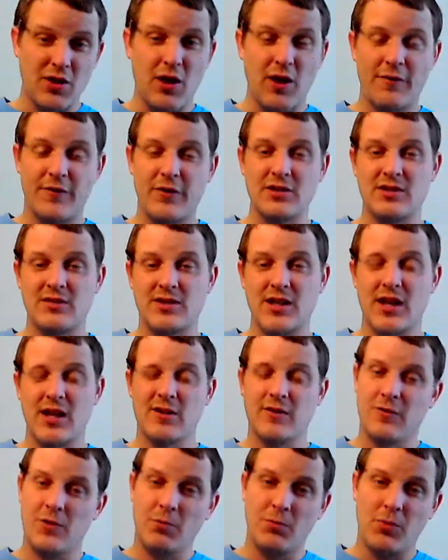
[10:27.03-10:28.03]
the offensive side
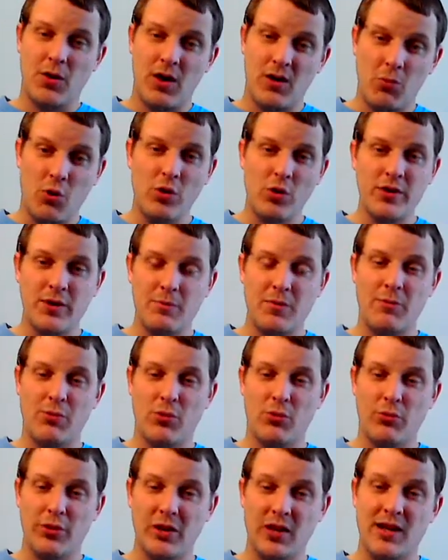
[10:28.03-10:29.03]
of the football more than
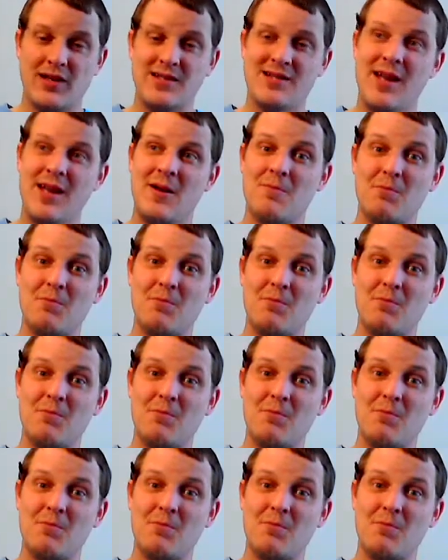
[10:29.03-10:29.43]
people realize.